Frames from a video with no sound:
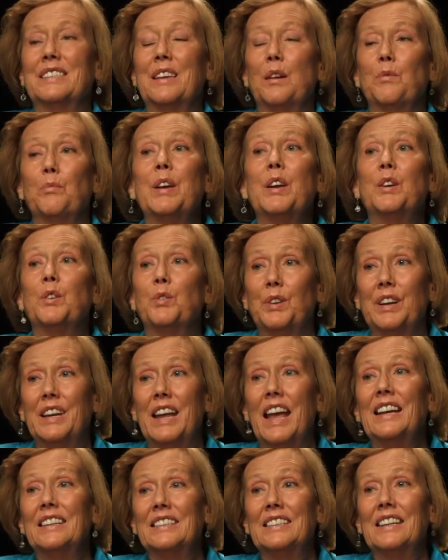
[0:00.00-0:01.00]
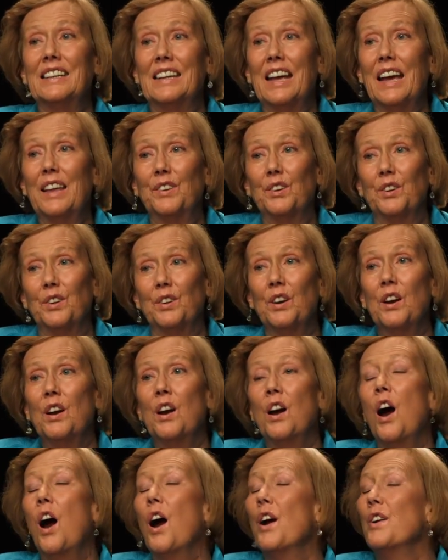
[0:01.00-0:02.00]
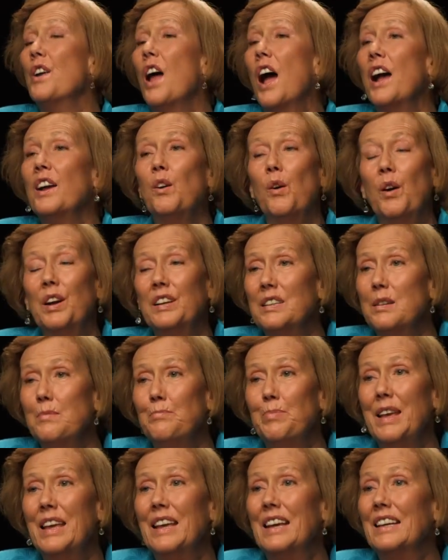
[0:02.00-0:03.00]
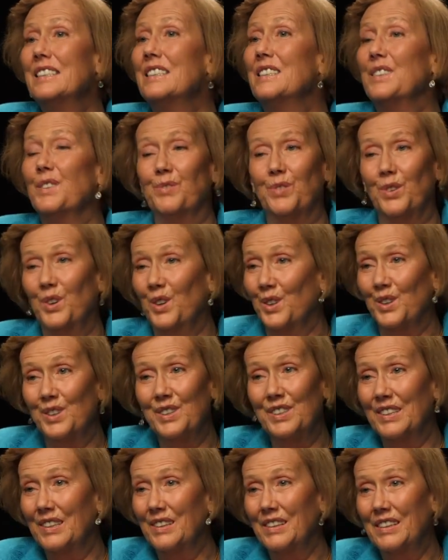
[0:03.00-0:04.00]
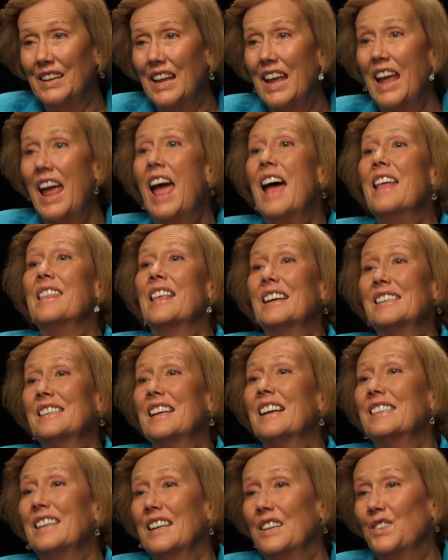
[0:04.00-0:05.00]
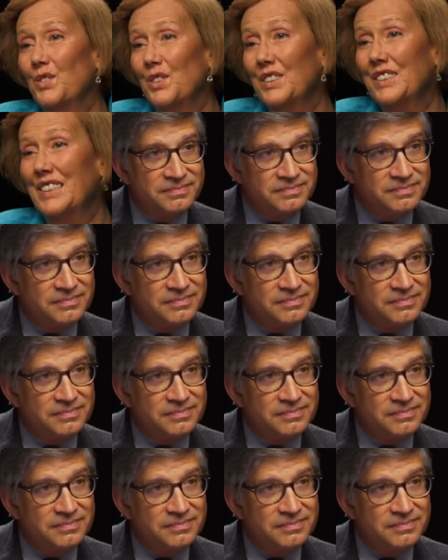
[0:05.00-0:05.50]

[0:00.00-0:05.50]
that we create together are not going to be as diverse, and thus less interesting.